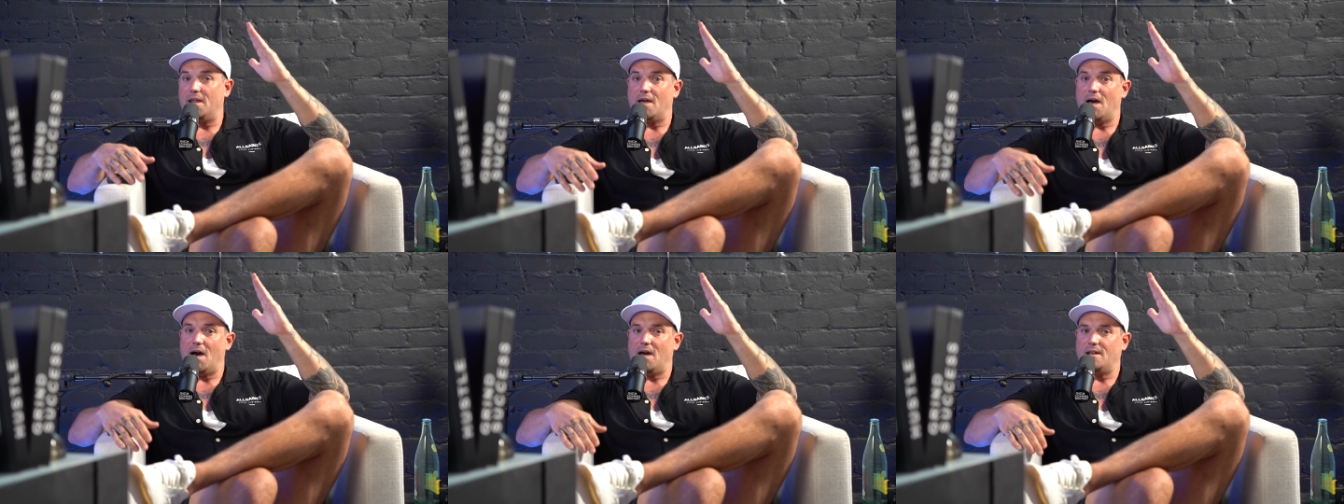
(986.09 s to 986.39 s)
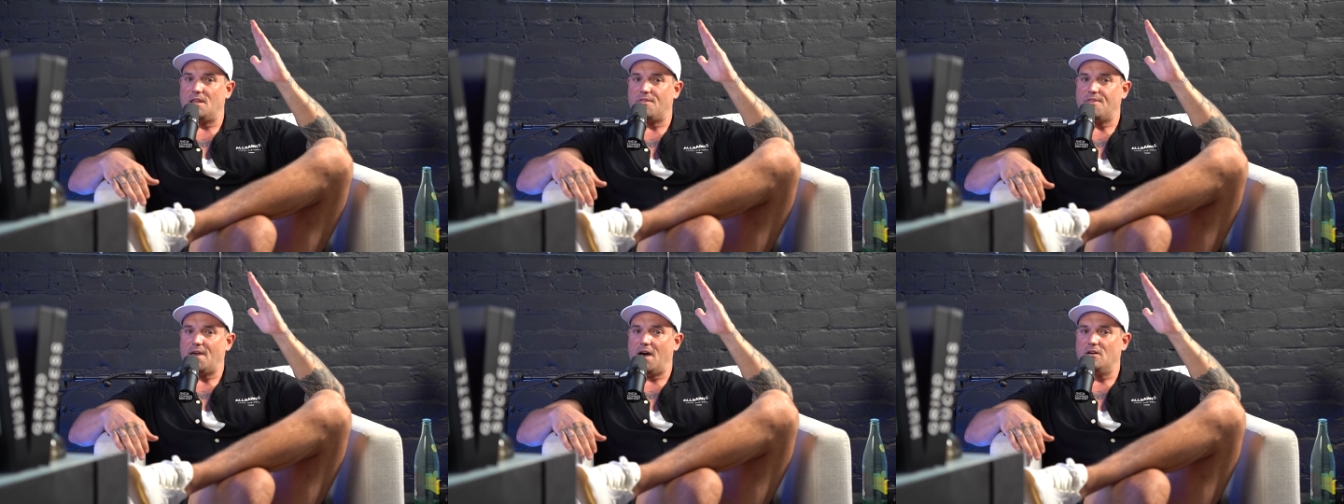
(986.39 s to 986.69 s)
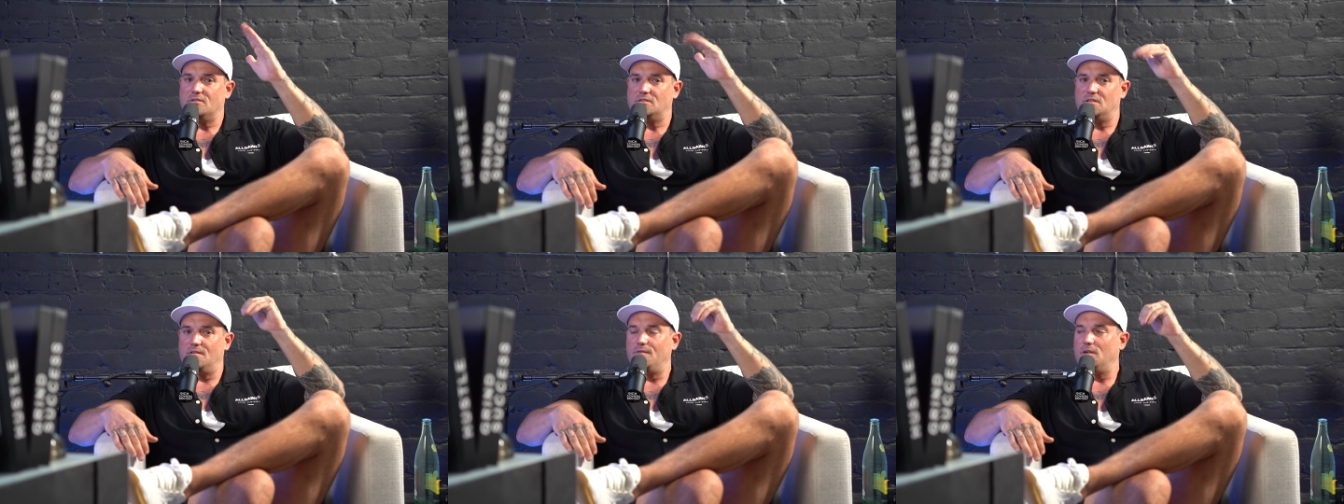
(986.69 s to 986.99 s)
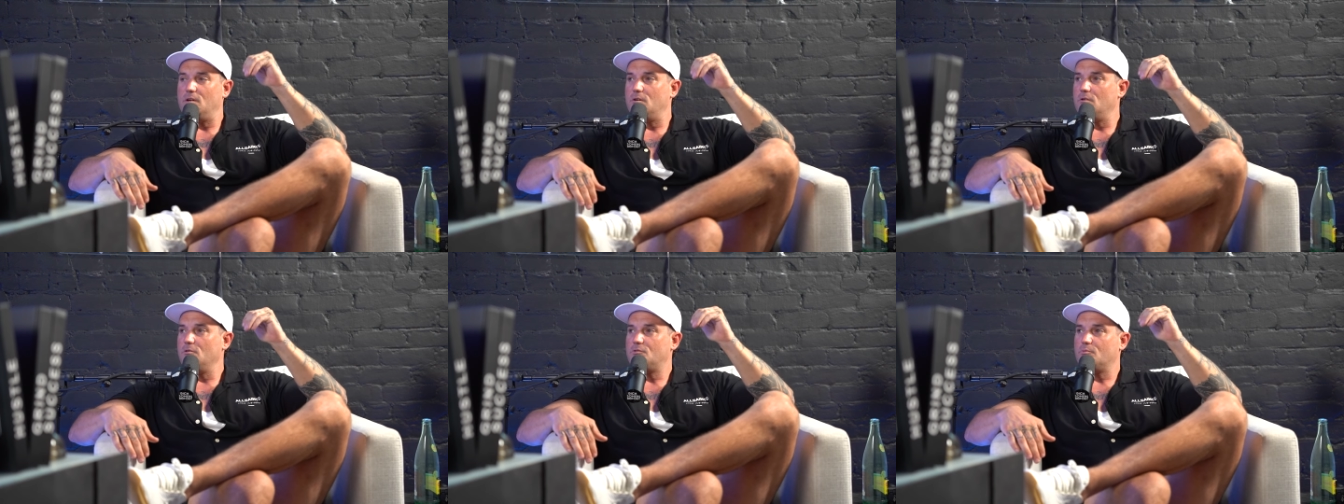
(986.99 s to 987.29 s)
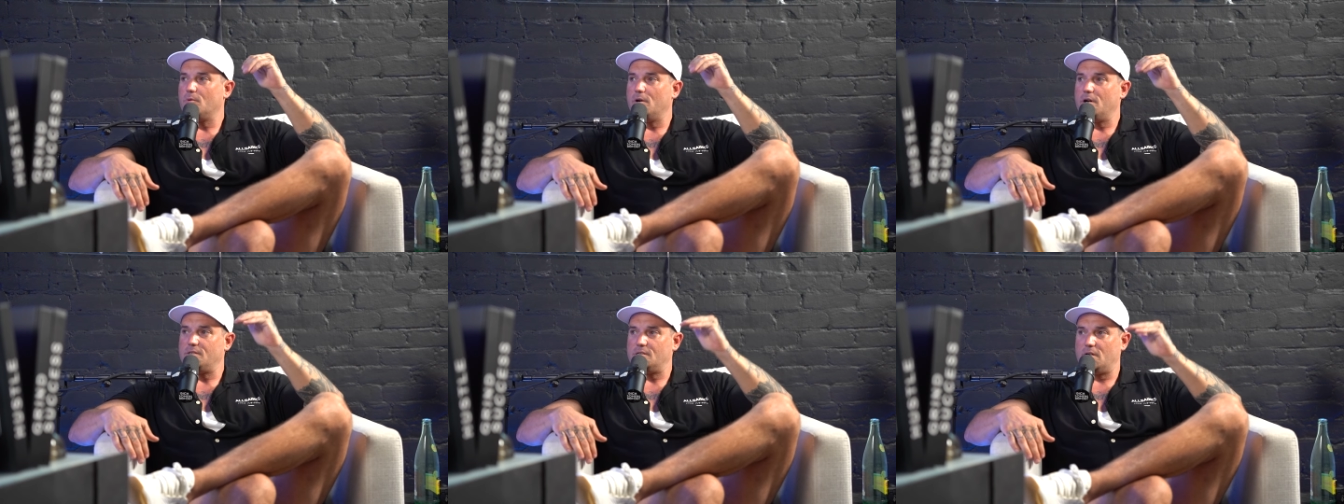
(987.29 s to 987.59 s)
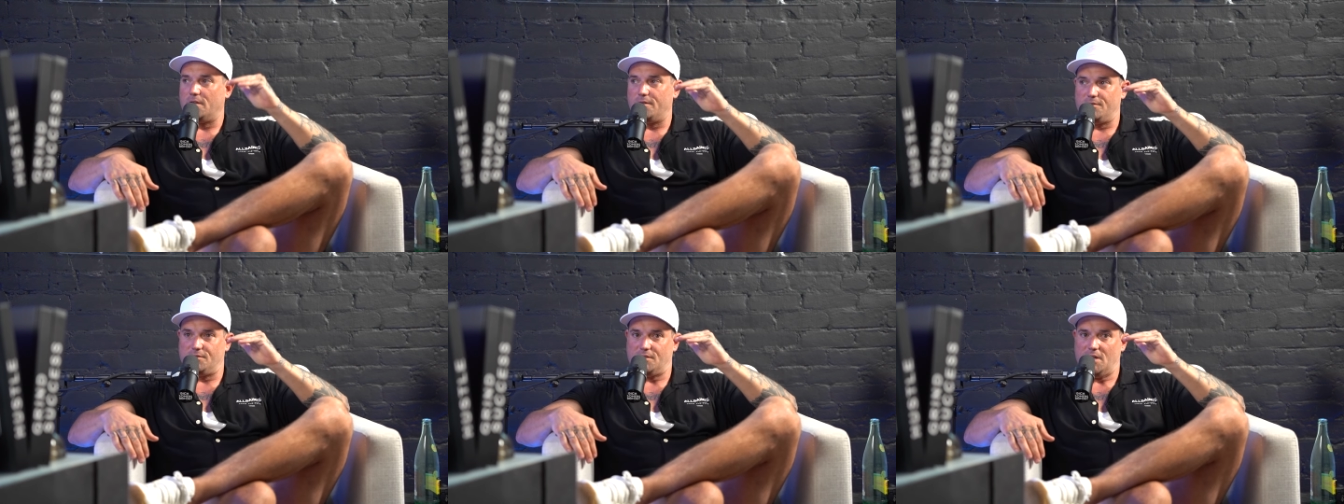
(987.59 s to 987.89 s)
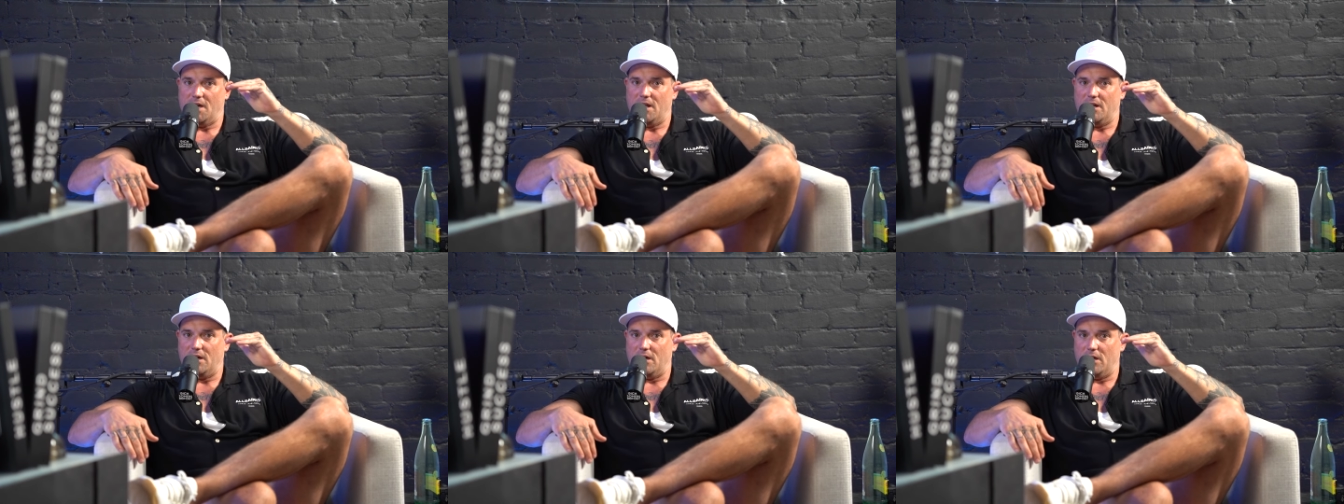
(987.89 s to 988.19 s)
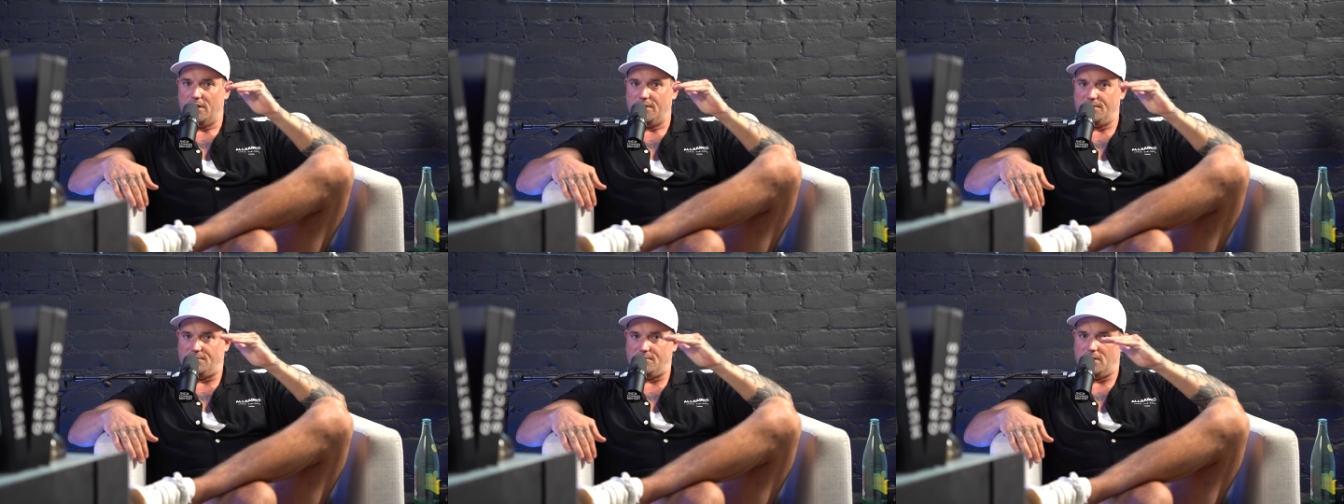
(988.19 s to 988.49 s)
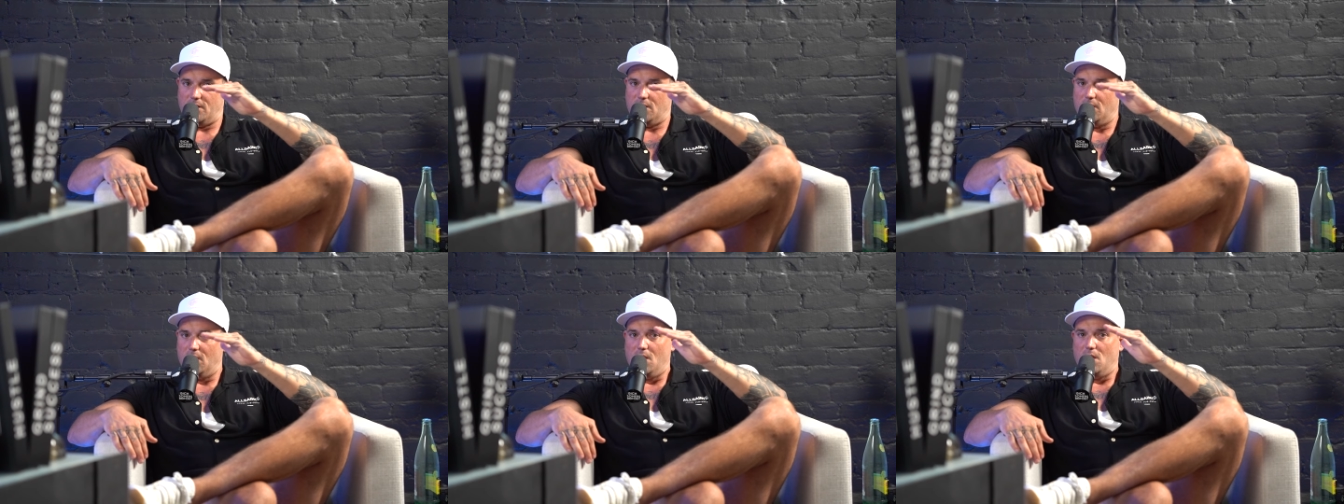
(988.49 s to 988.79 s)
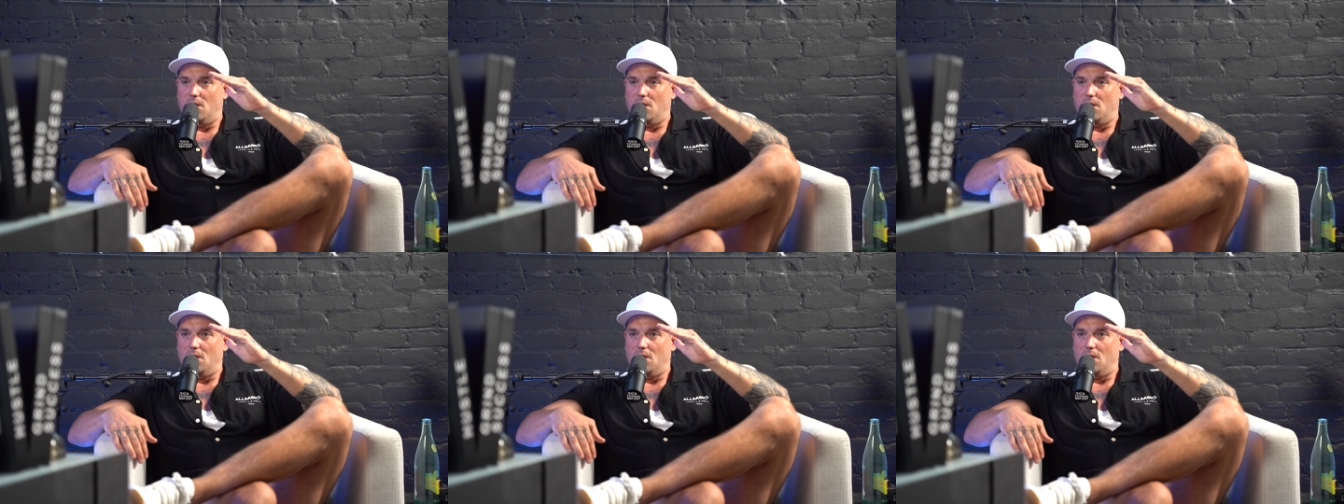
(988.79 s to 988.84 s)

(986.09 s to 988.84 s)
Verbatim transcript: have gotten 1,000 views, whereas others got 100.